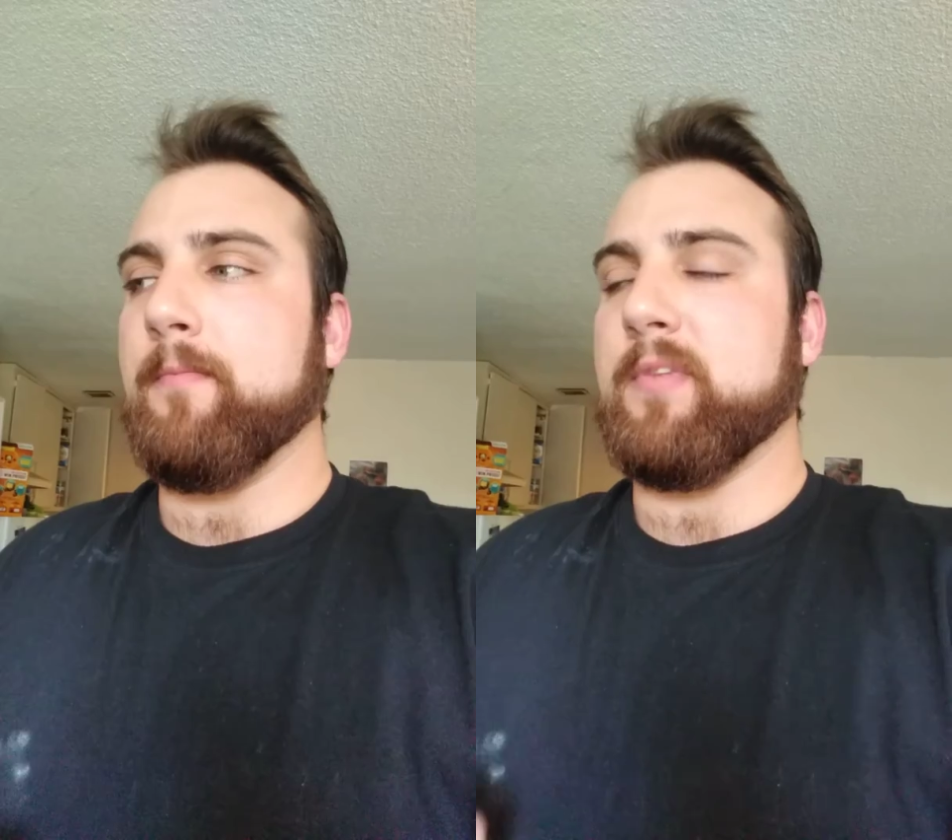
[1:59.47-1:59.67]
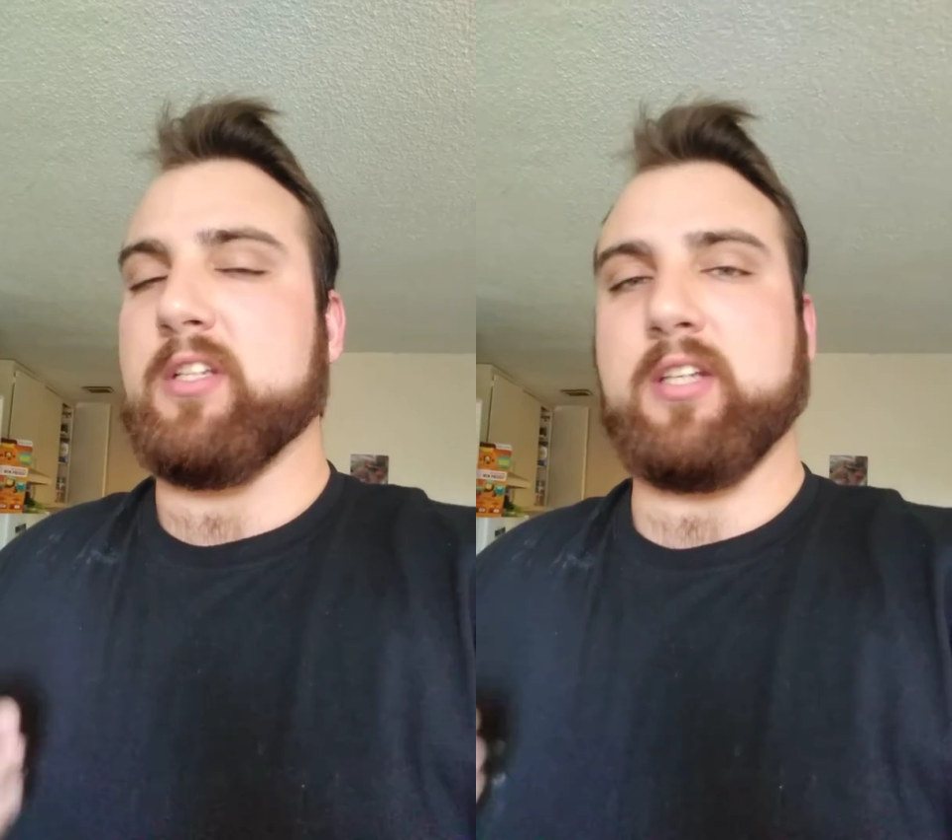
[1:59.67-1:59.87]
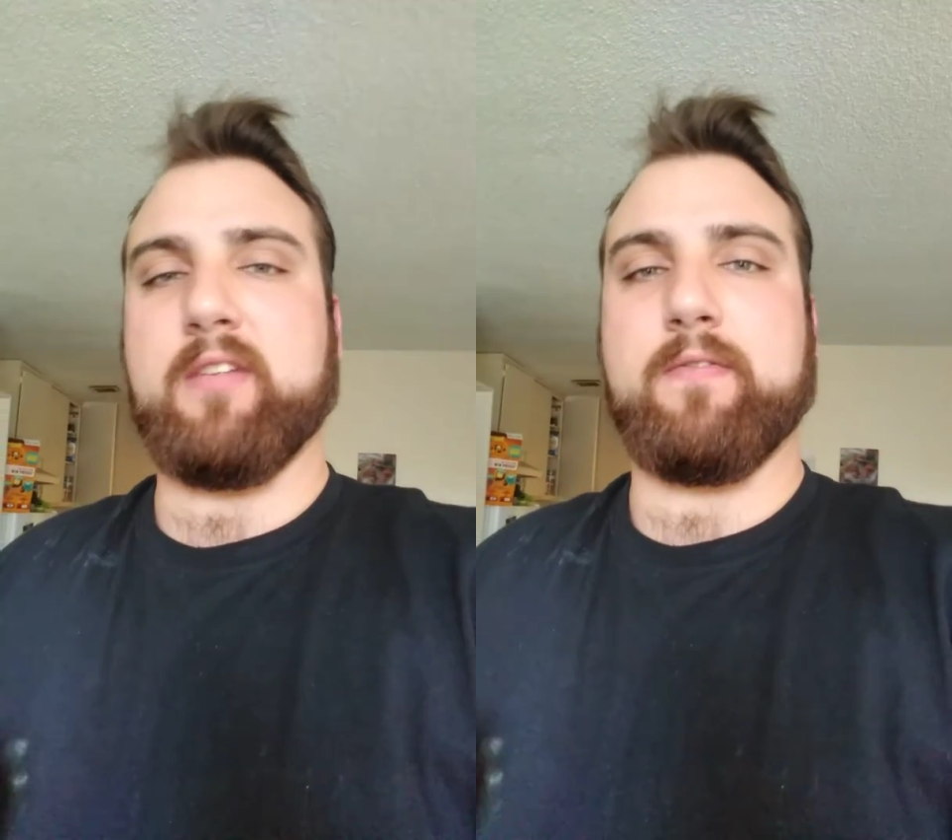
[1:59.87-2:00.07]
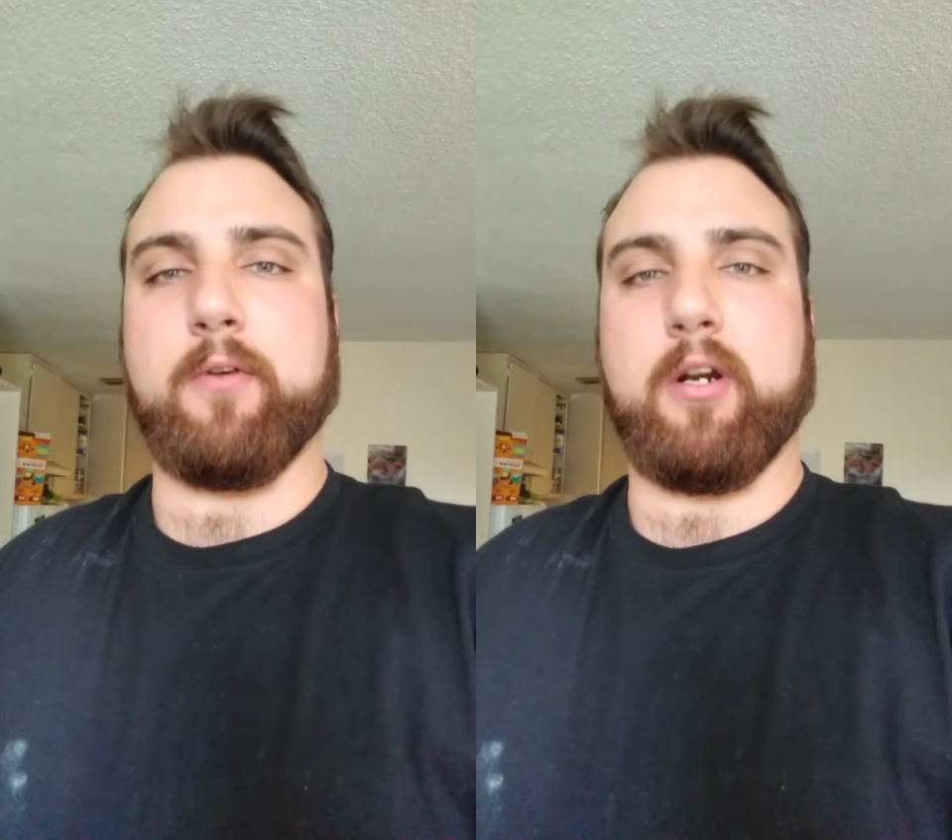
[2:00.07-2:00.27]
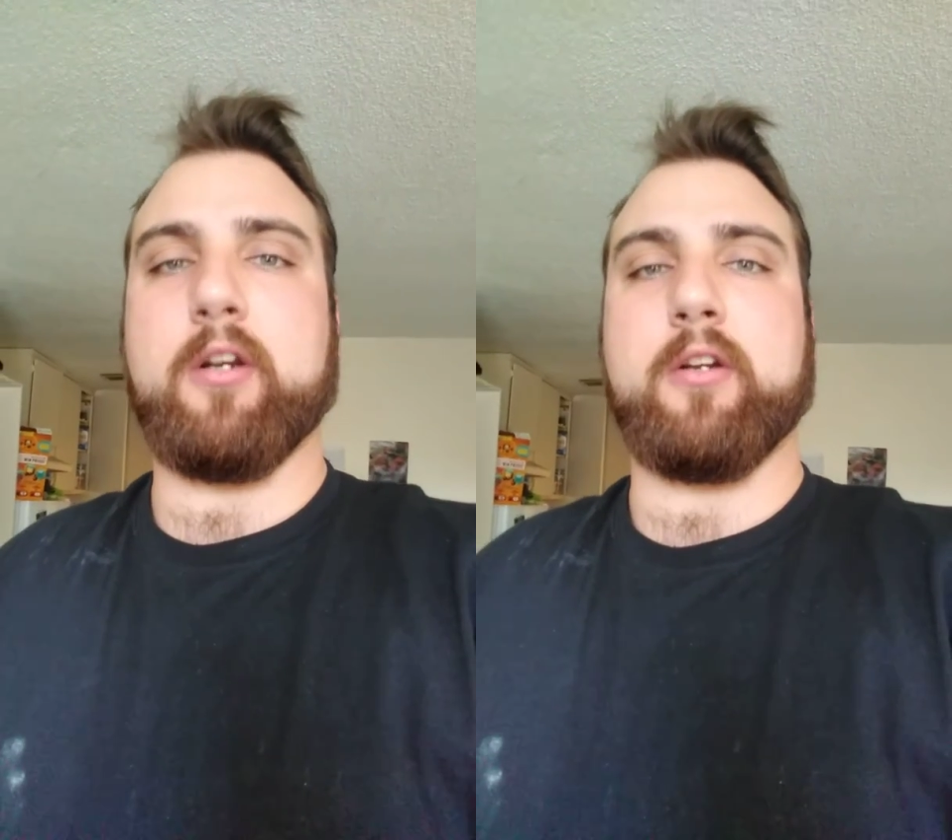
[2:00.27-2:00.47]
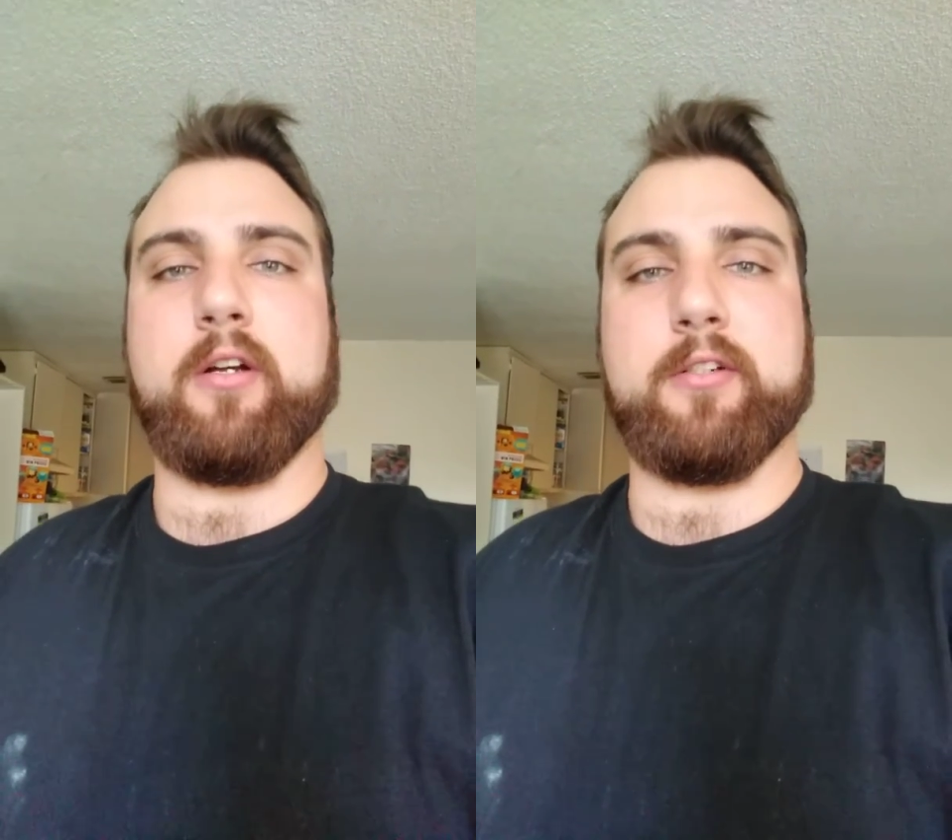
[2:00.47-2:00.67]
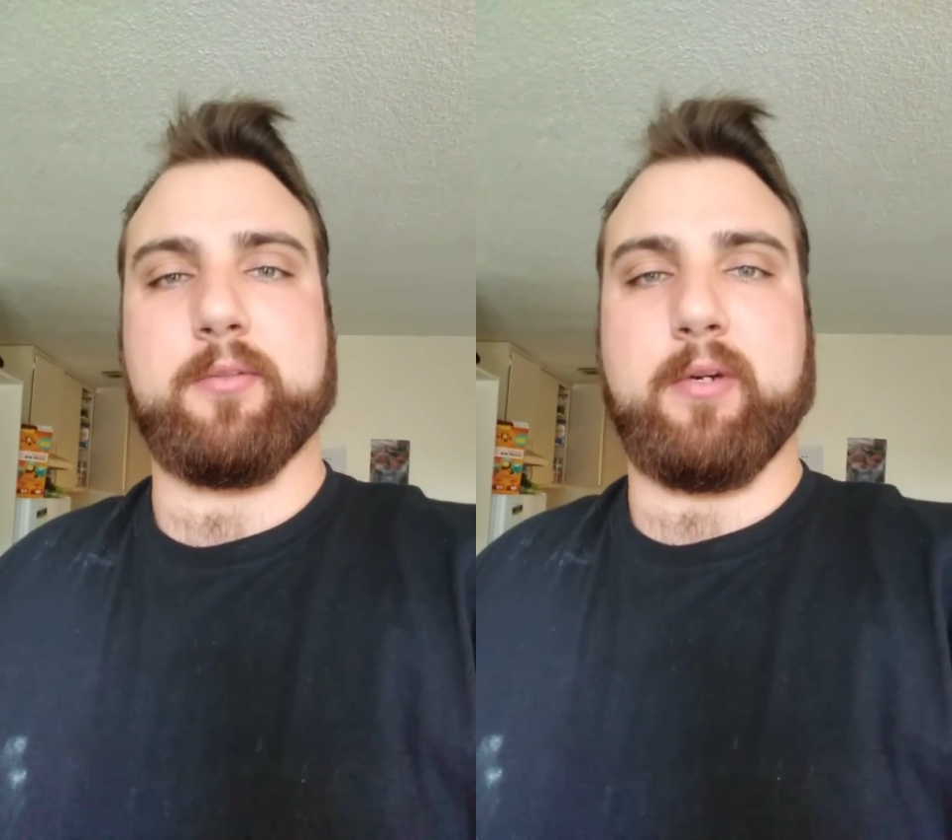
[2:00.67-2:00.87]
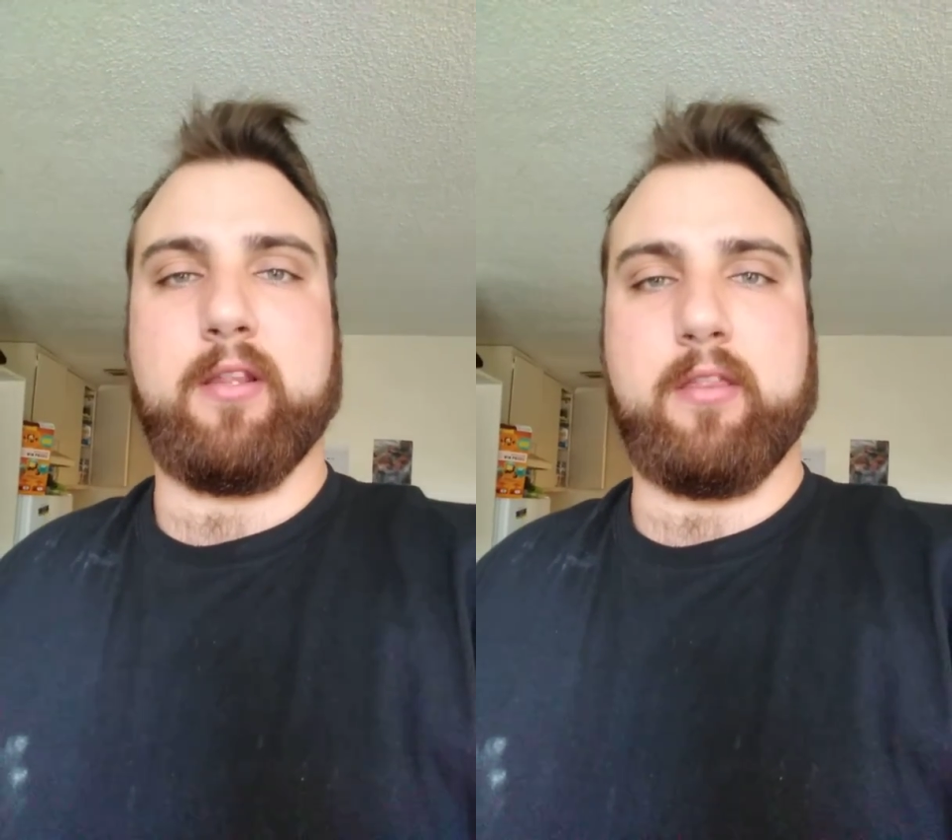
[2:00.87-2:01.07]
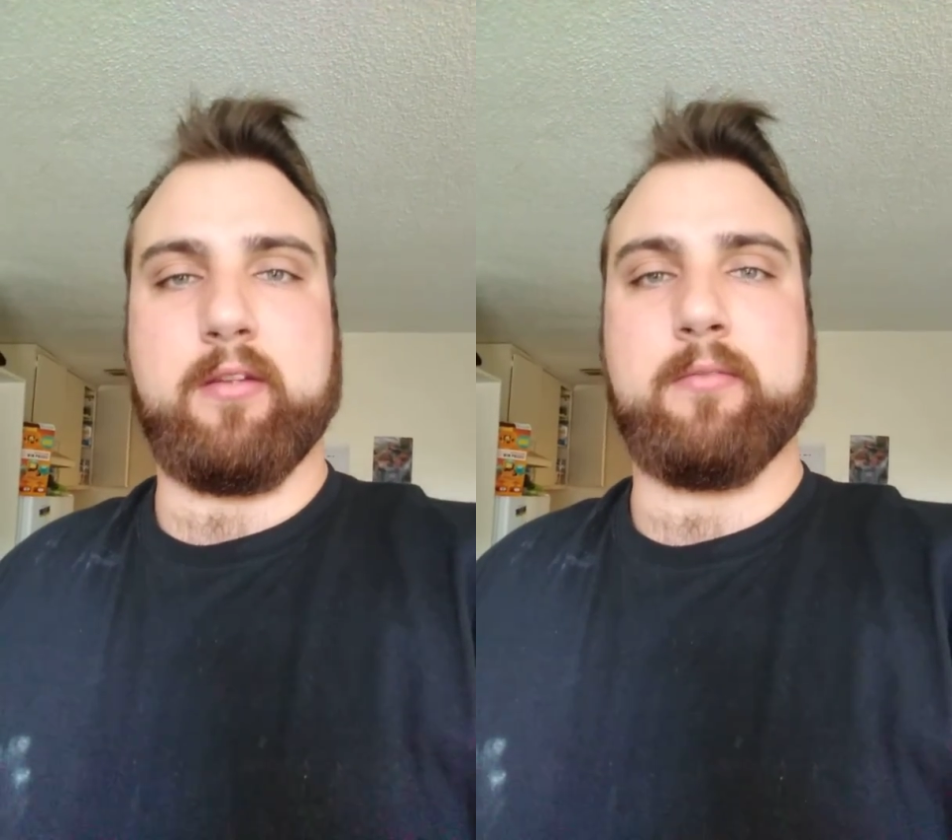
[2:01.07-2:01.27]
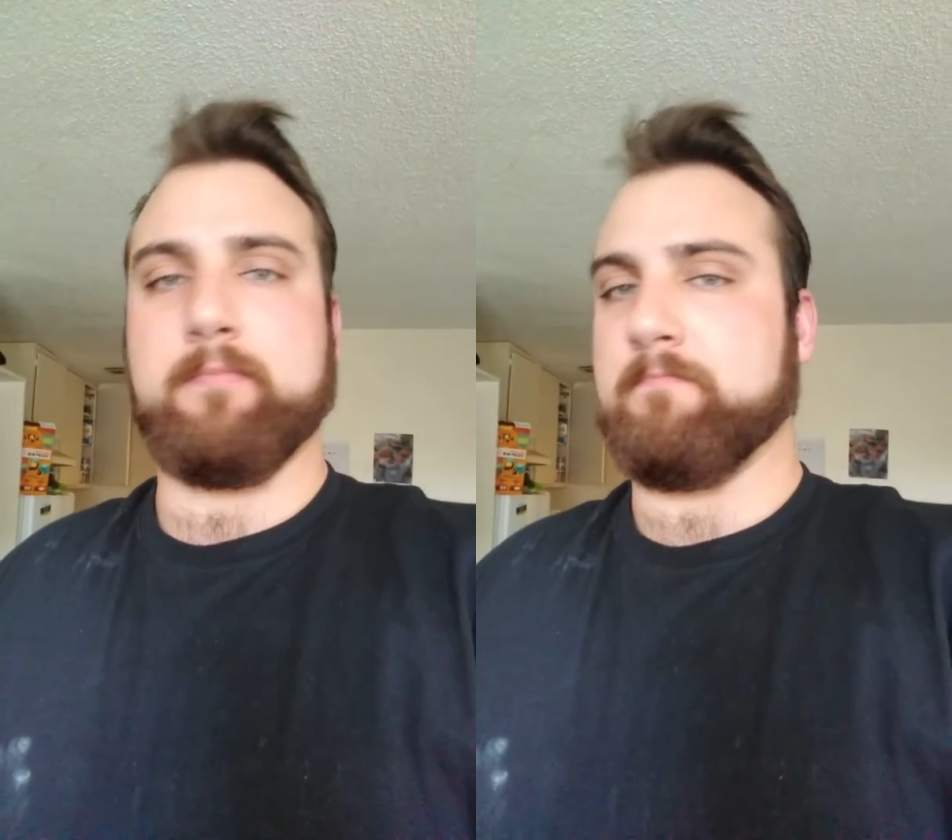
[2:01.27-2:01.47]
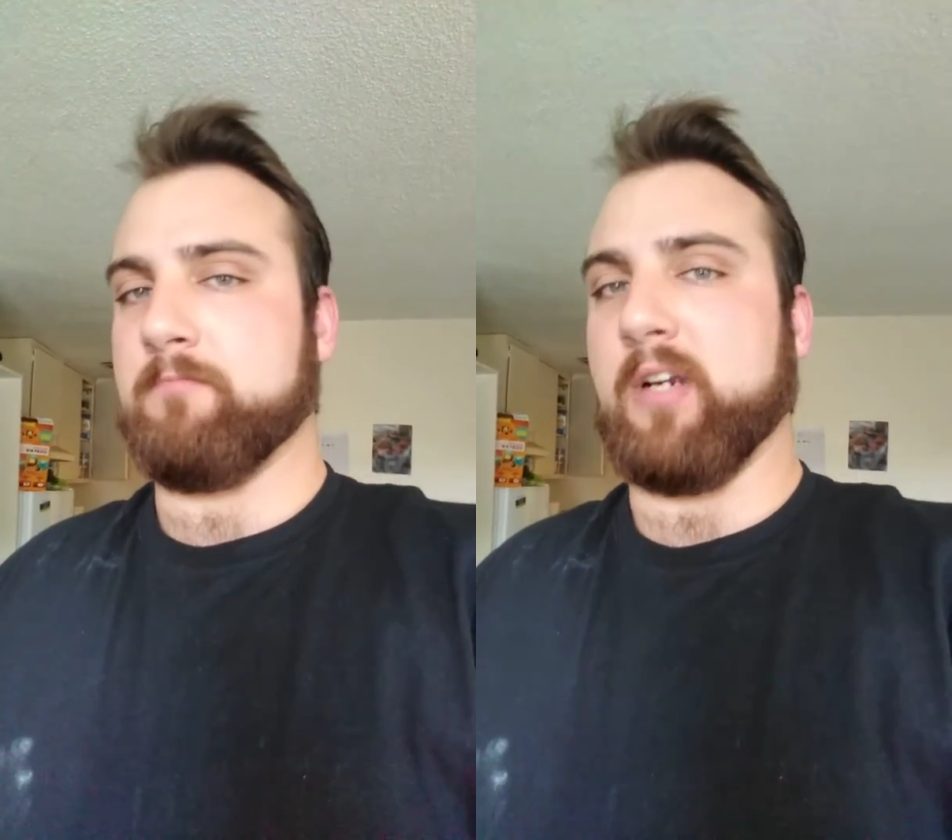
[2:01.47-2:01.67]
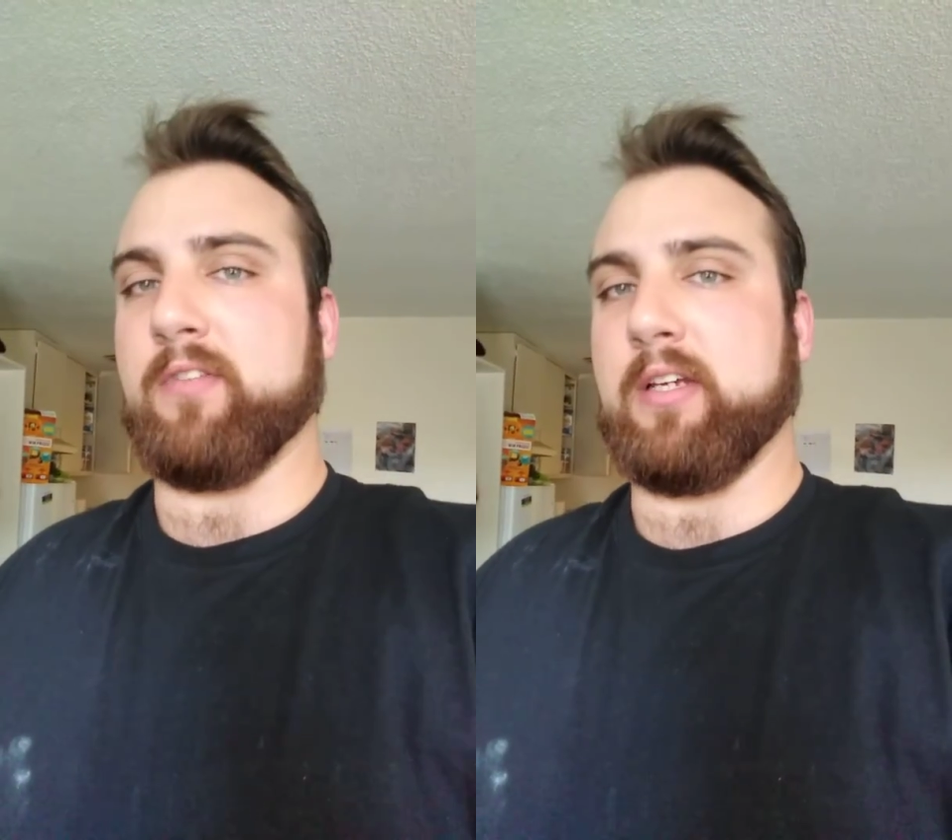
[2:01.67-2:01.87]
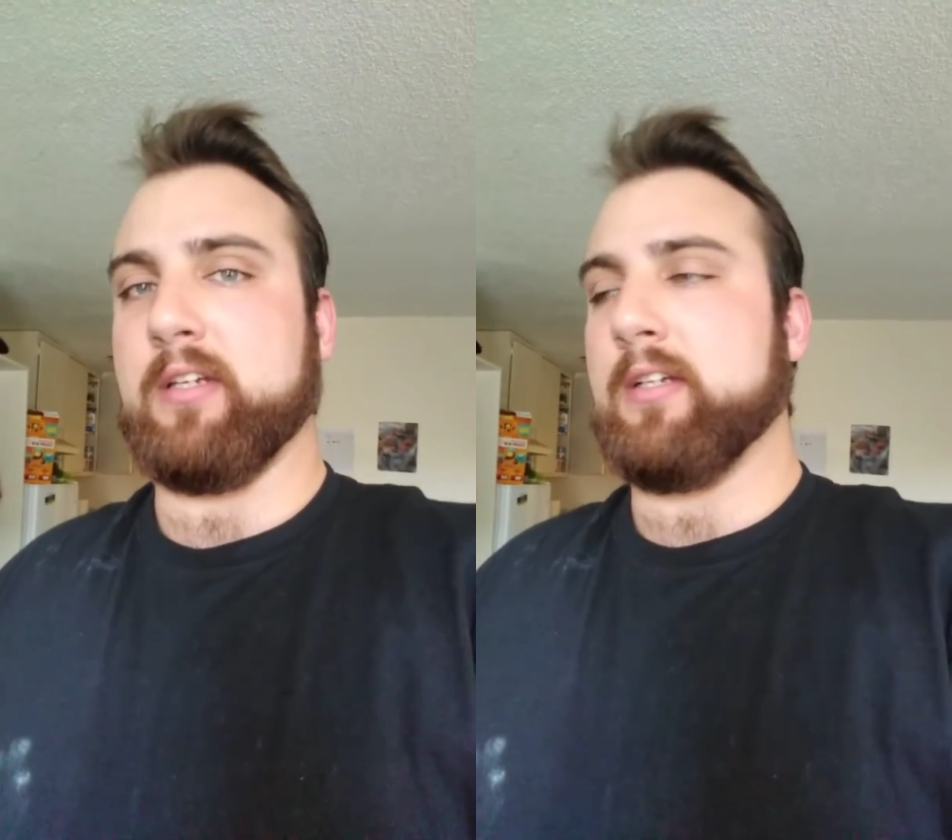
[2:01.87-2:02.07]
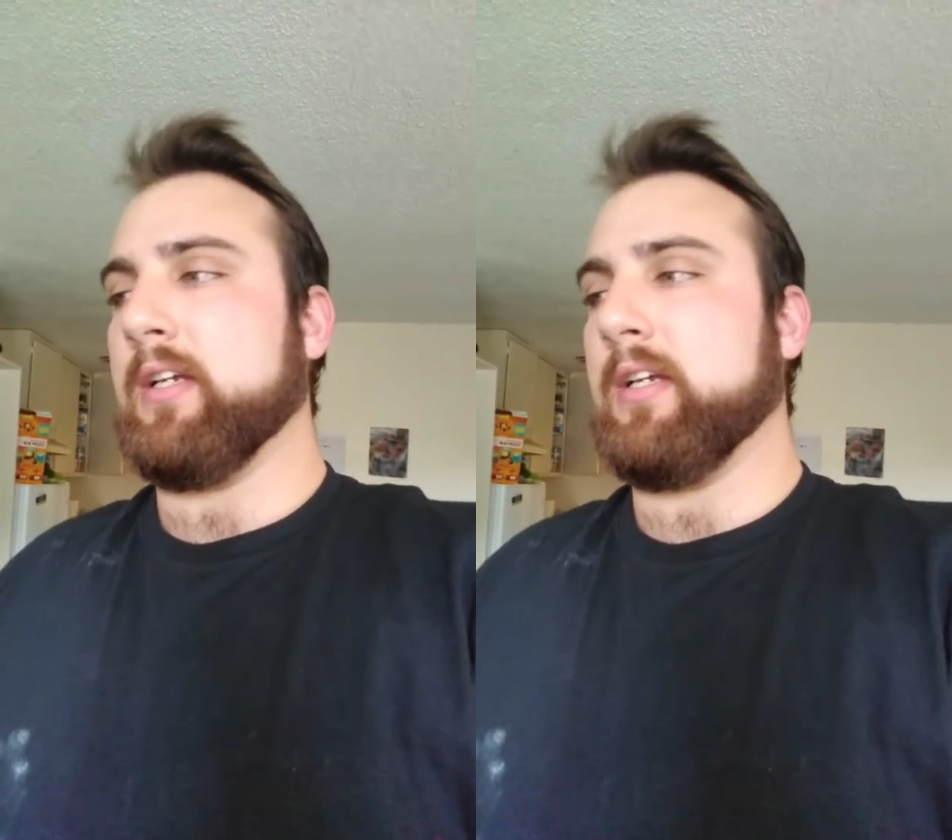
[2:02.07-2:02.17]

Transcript: It's like $400 a month, roughly.